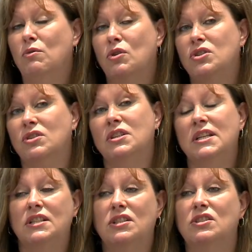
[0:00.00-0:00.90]
You also
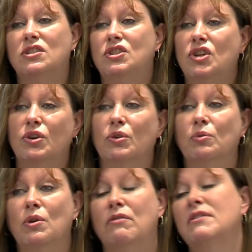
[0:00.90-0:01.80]
need to
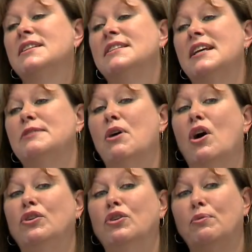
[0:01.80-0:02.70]
do a risk assessment
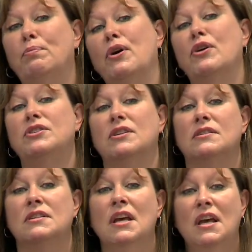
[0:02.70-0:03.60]
on young
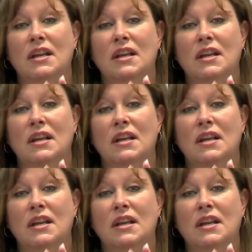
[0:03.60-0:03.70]
persons.